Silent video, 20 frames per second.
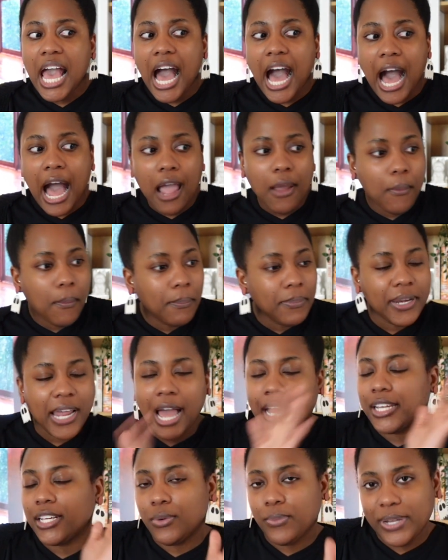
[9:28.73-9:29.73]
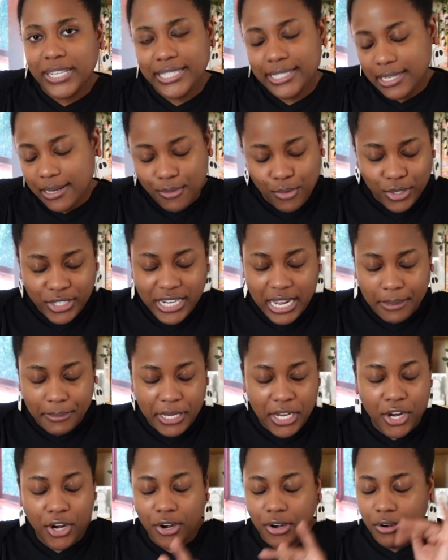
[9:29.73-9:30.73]
I'm not gonna waste any more time
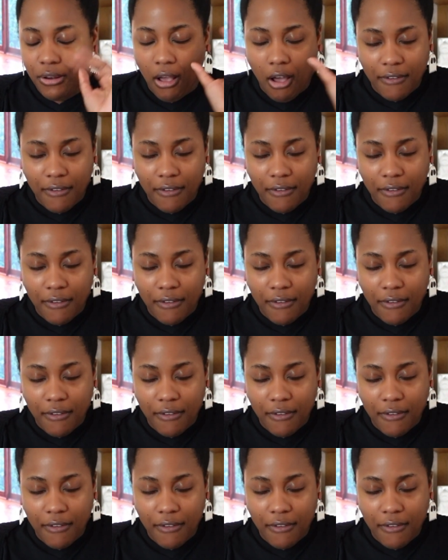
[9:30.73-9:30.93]
here.